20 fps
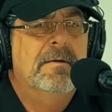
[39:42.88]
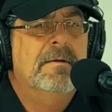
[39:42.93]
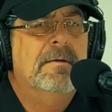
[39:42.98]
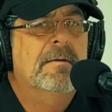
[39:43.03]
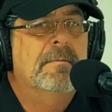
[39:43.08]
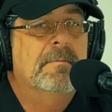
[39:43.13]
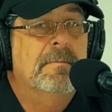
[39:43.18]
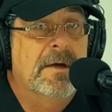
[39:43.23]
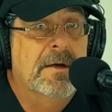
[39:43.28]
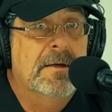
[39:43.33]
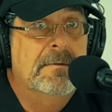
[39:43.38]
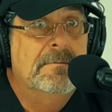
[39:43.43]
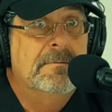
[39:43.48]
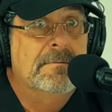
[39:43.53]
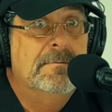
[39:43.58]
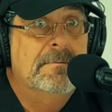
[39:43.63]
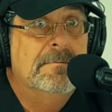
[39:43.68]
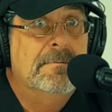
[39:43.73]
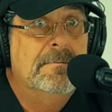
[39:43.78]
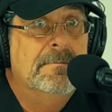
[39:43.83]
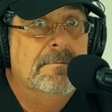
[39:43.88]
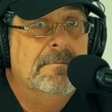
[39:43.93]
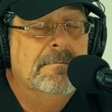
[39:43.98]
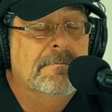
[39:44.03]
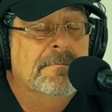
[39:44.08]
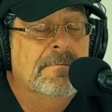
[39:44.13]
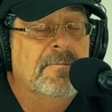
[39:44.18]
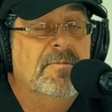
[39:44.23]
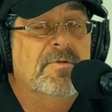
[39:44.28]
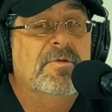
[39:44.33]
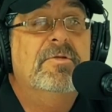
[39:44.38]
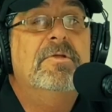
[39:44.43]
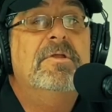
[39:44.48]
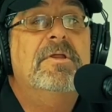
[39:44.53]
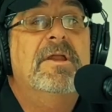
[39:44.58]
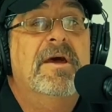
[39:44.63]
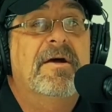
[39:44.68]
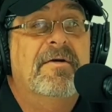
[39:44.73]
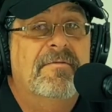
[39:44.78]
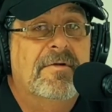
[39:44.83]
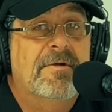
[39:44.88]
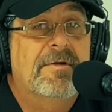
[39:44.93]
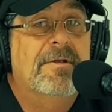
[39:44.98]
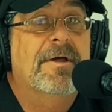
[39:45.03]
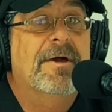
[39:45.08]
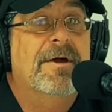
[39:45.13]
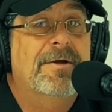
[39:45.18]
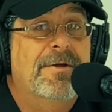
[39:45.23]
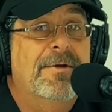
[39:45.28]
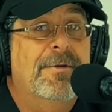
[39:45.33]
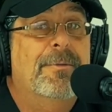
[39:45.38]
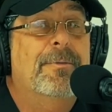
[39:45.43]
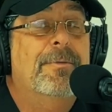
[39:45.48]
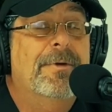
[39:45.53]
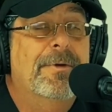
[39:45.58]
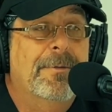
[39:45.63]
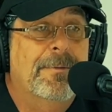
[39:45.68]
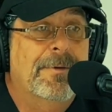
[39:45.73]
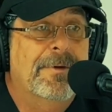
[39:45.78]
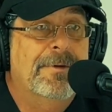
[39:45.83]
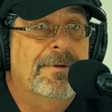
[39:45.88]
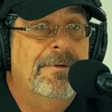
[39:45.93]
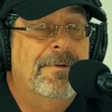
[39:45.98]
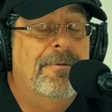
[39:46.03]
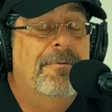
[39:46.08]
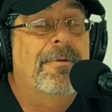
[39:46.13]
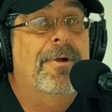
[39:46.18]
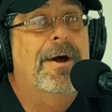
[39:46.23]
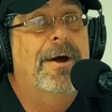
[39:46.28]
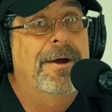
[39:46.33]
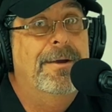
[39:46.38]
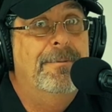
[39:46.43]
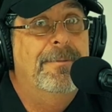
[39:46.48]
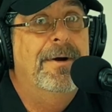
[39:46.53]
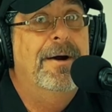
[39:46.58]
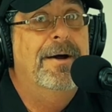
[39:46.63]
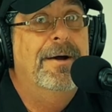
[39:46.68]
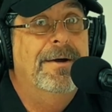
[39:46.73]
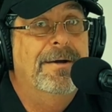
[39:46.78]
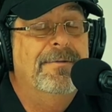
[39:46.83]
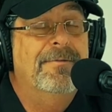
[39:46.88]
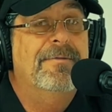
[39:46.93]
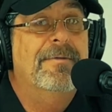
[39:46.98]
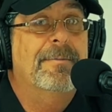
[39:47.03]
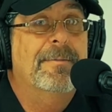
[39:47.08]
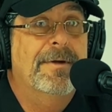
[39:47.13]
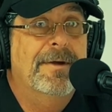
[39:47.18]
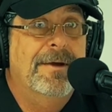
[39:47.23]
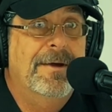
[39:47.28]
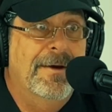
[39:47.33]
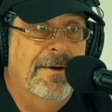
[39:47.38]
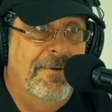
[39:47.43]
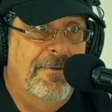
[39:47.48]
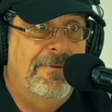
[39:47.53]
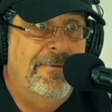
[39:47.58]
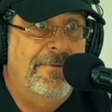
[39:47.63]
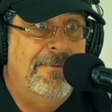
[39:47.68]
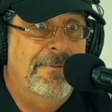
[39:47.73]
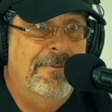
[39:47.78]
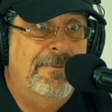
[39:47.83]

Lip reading: Men, never let your woman ride behind somebody else.